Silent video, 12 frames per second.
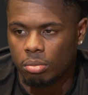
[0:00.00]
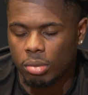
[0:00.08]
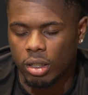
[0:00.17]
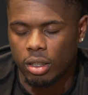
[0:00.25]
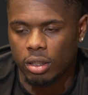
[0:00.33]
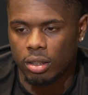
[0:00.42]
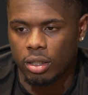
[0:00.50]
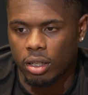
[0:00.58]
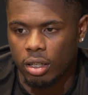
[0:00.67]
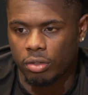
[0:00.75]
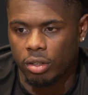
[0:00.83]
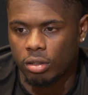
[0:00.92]
but the
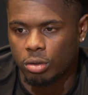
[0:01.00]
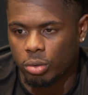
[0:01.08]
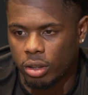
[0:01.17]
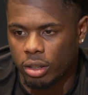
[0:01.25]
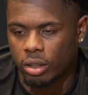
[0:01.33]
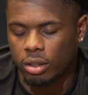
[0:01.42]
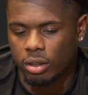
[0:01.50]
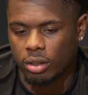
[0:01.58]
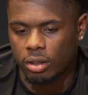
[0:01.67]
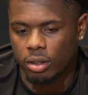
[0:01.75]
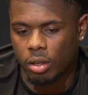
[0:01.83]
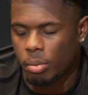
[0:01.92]
NFL is where
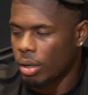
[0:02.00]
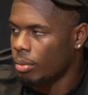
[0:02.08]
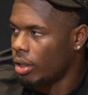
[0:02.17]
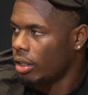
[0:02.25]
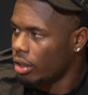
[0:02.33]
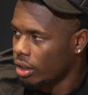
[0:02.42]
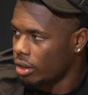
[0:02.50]
the big money